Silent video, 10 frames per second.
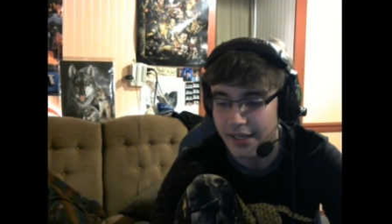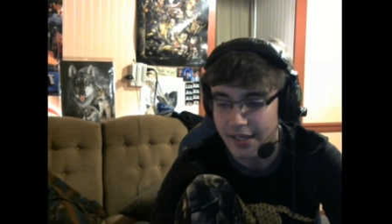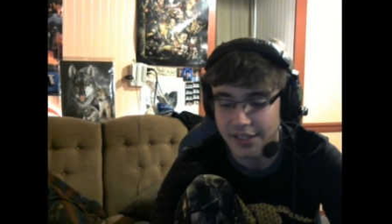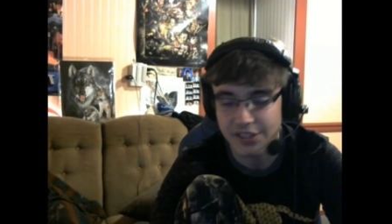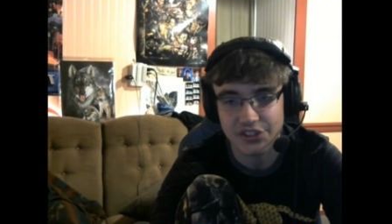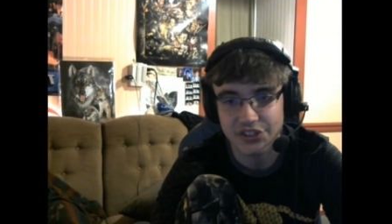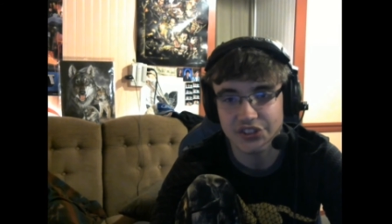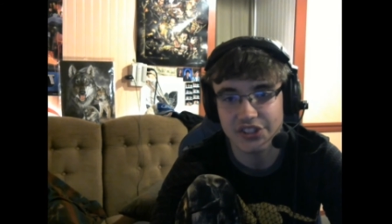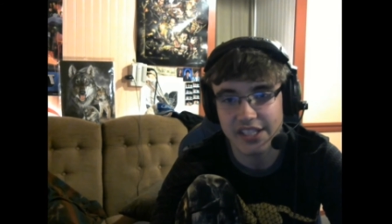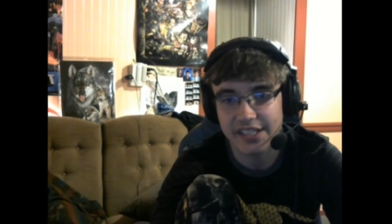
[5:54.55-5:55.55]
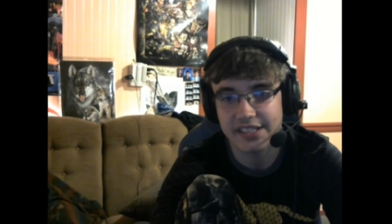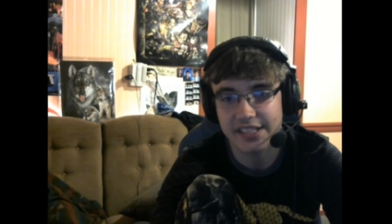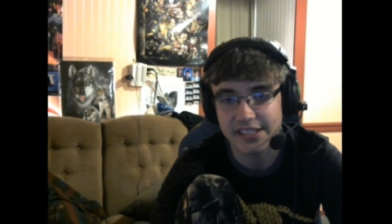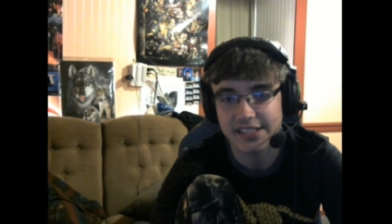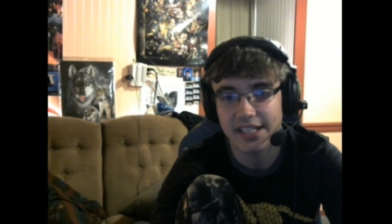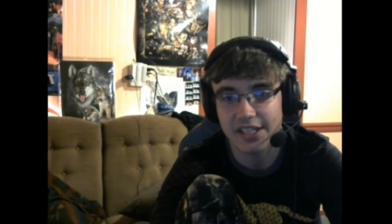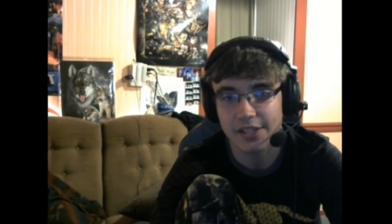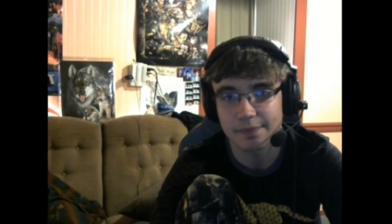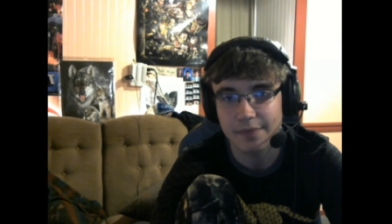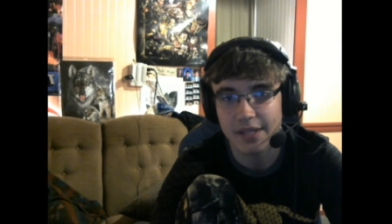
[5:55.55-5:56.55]
it's just insane to see a tiger
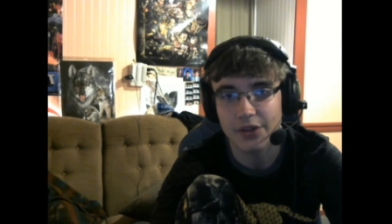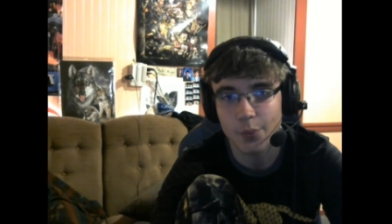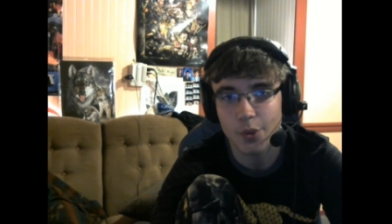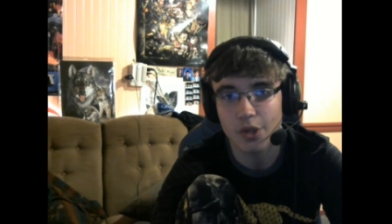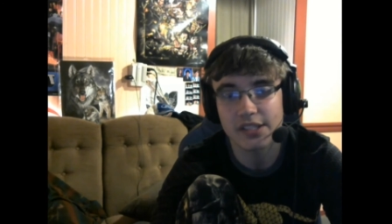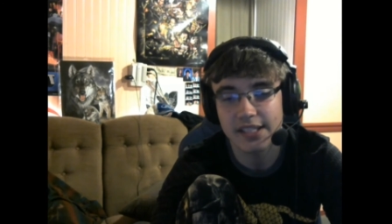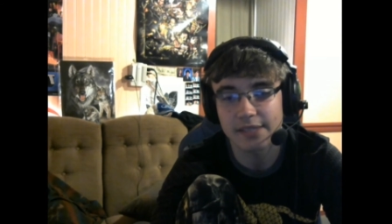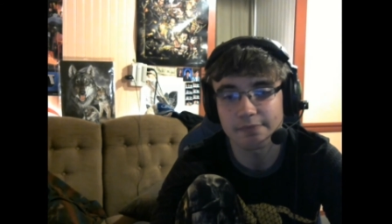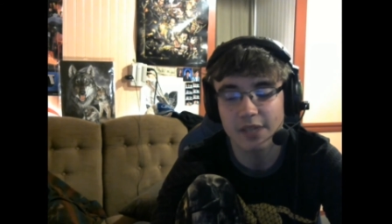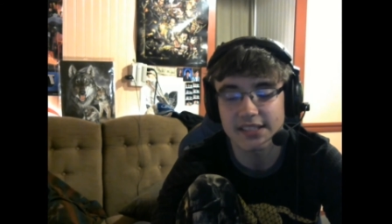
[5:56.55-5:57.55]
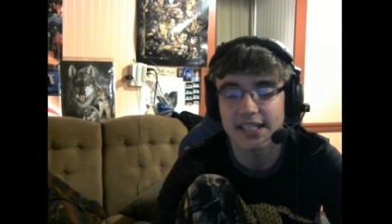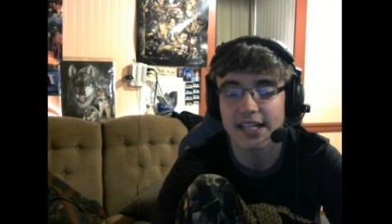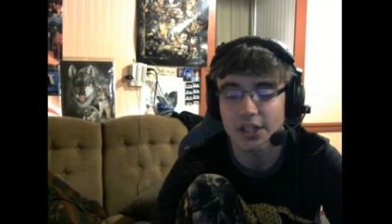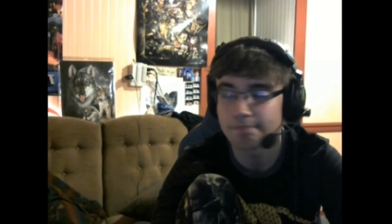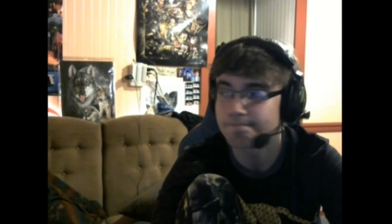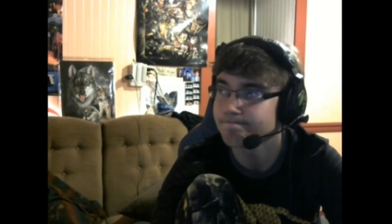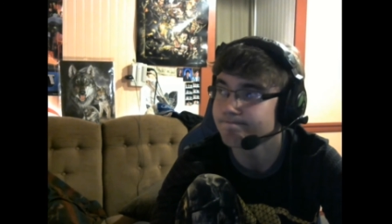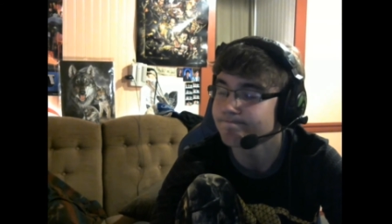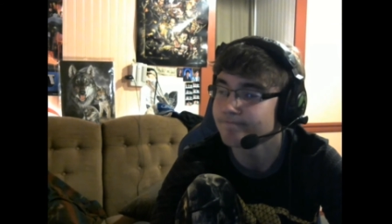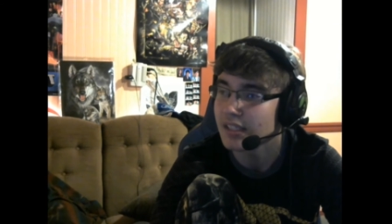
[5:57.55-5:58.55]
in The Walking Dead. A tiger.
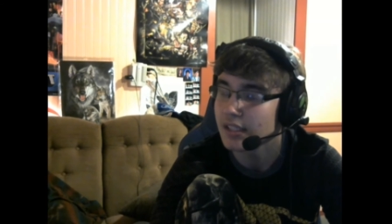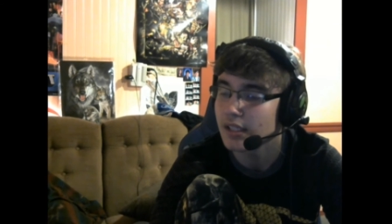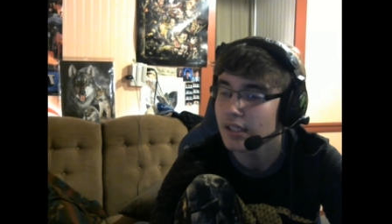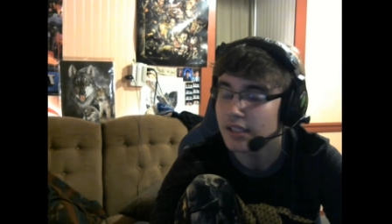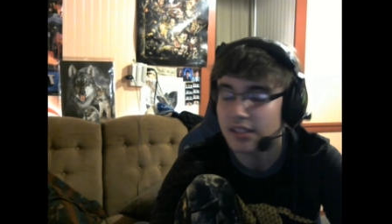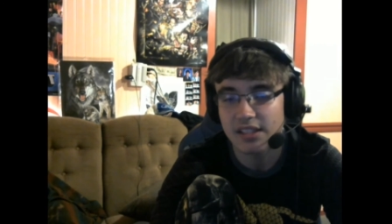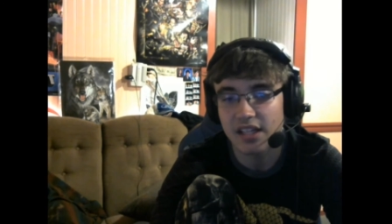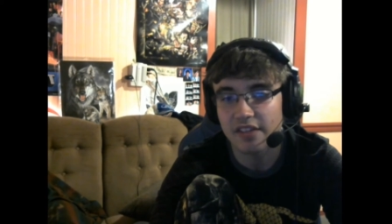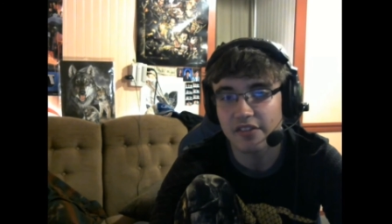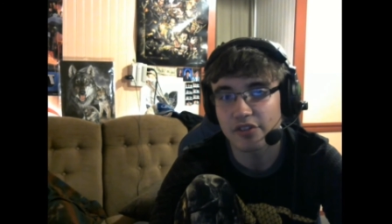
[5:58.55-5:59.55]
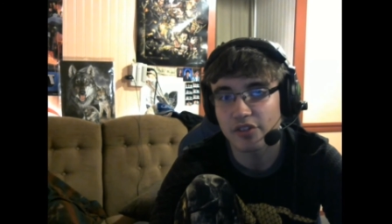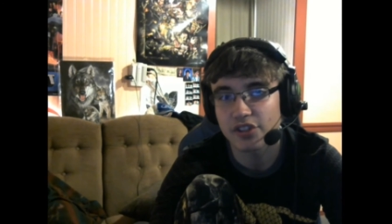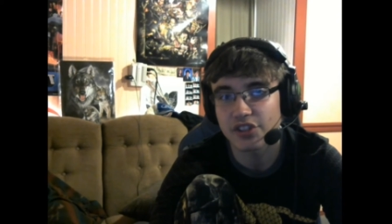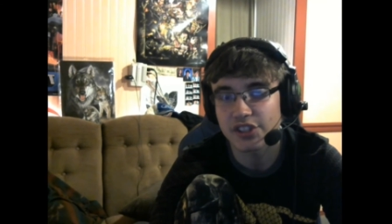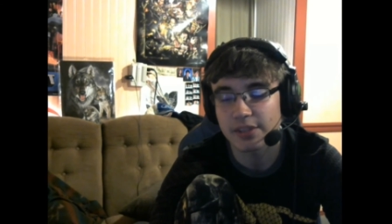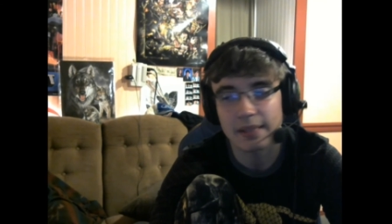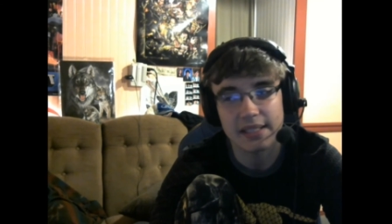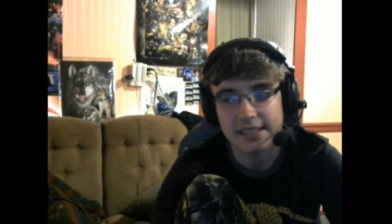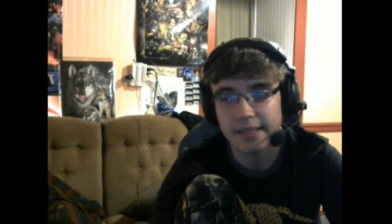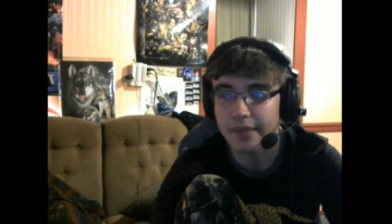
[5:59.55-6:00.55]
It's kind of unrealistic, but at
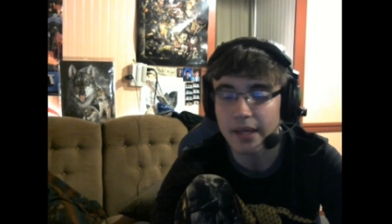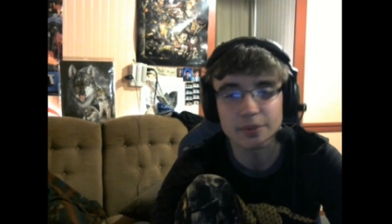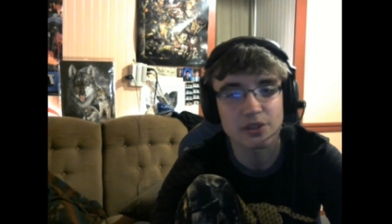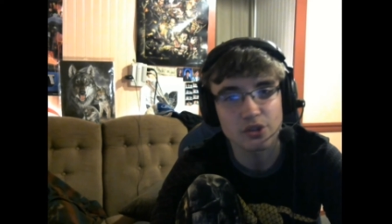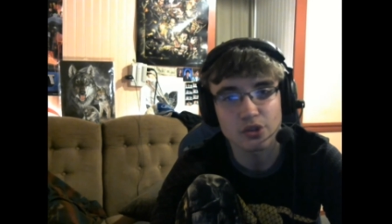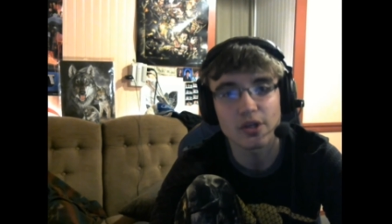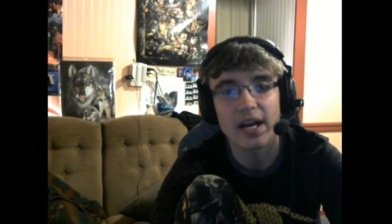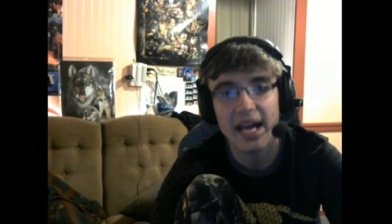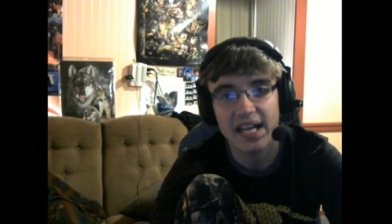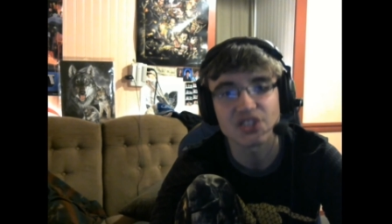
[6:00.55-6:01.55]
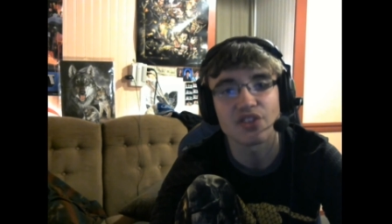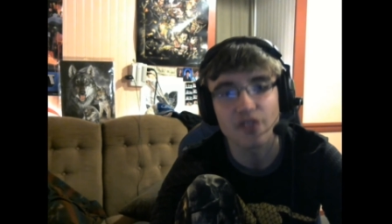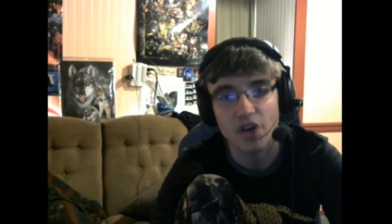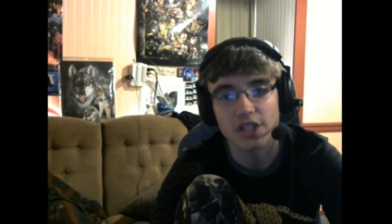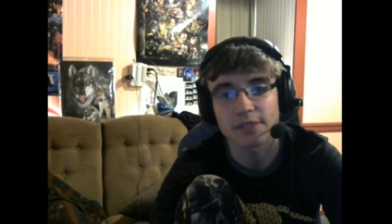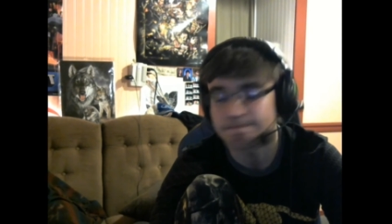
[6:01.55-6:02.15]
the same time, it's cool as fuck.